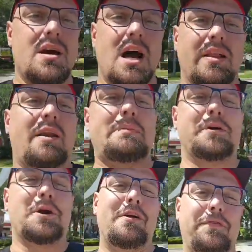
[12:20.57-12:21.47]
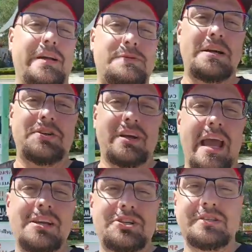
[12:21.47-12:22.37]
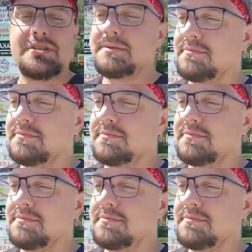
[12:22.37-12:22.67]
A lot of people go there for like special occasions.